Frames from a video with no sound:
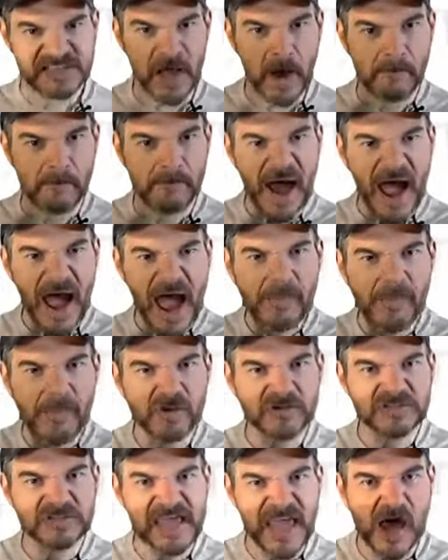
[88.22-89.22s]
the
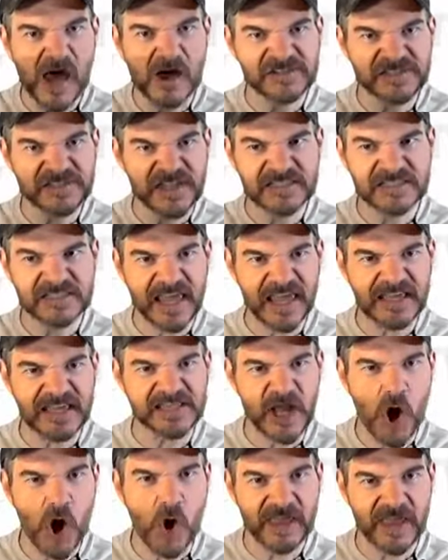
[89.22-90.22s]
Bible tells us
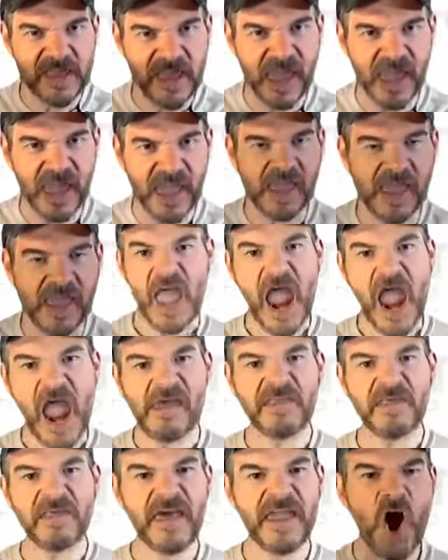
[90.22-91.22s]
it's okay.
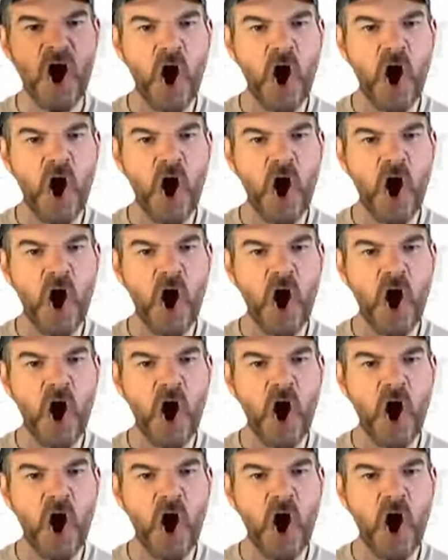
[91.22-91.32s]
And then they